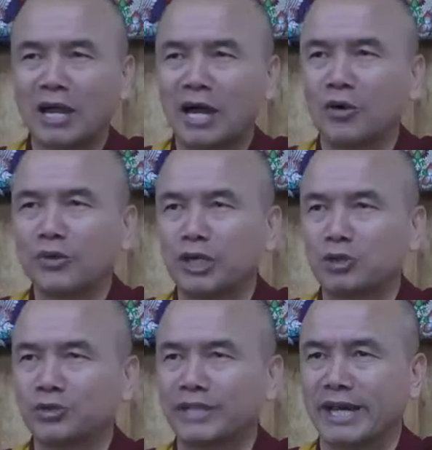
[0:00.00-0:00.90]
How can I
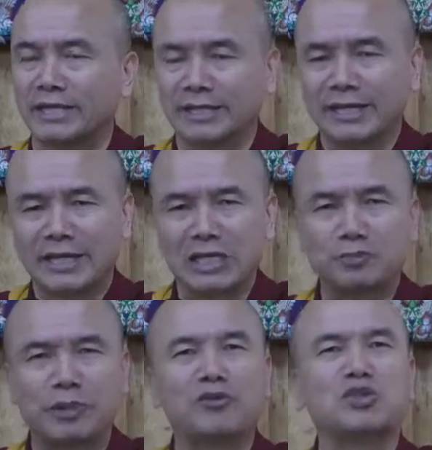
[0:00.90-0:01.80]
do that? It is
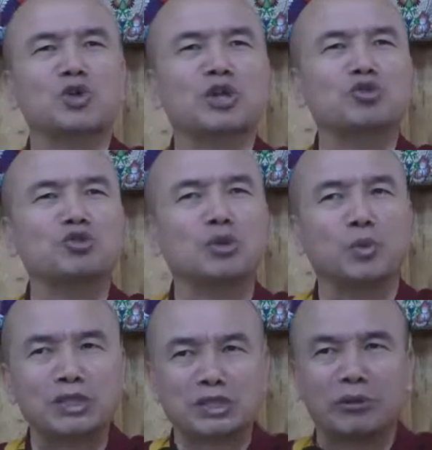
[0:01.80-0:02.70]
by resorting to the
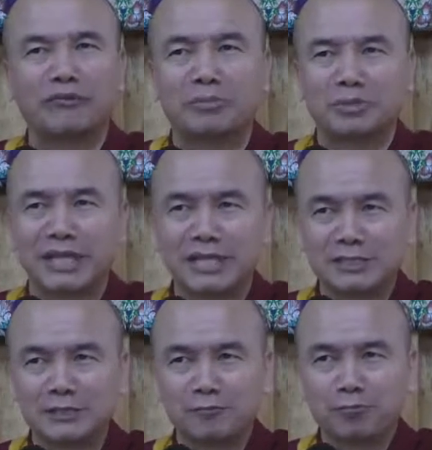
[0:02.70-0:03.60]
wisdom of
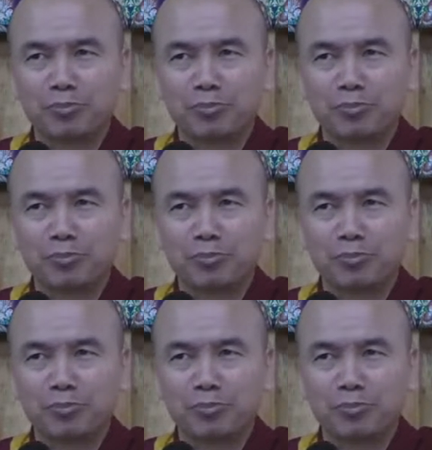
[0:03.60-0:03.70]
emptiness.